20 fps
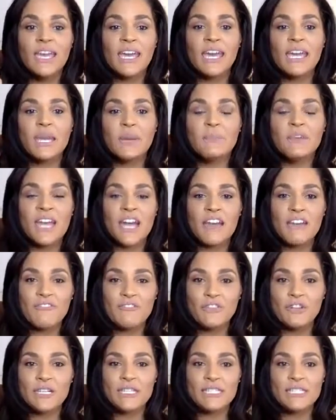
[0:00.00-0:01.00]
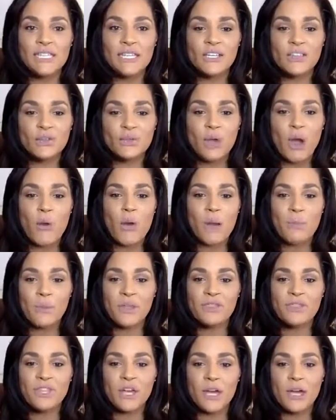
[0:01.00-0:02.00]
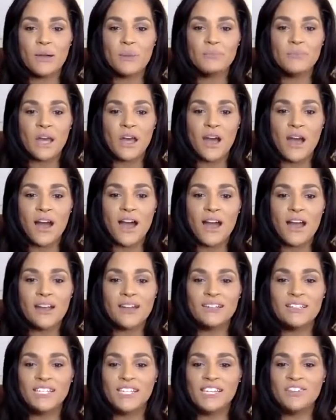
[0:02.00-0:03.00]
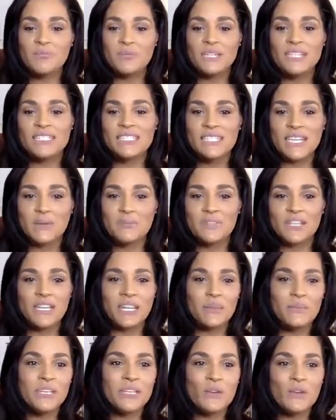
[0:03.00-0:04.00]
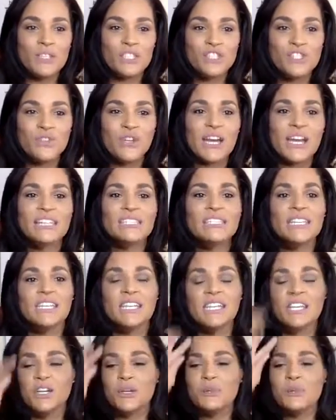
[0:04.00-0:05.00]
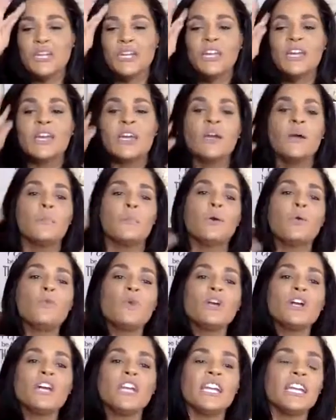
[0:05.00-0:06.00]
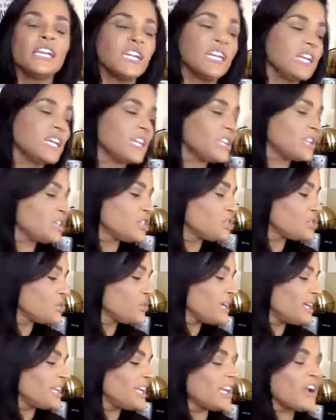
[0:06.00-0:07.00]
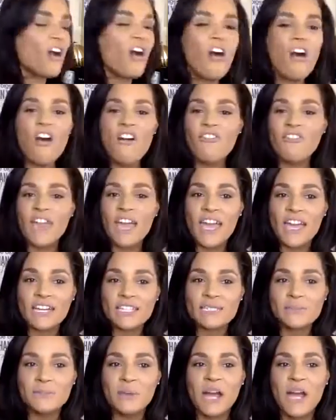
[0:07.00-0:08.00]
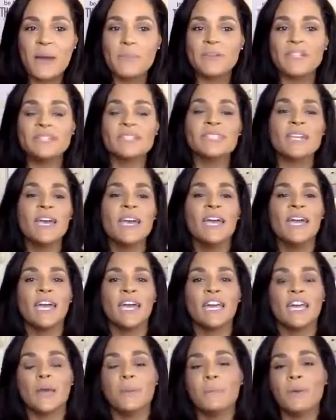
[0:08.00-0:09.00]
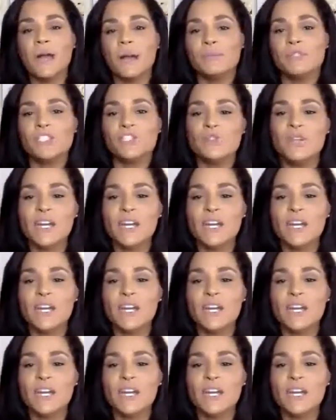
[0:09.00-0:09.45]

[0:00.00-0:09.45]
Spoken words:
and I'm not freezing, throw up a thumb, a heart, give me something. Let me know that you guys can hear me. But we're going to kick the training off as promised. And I promise you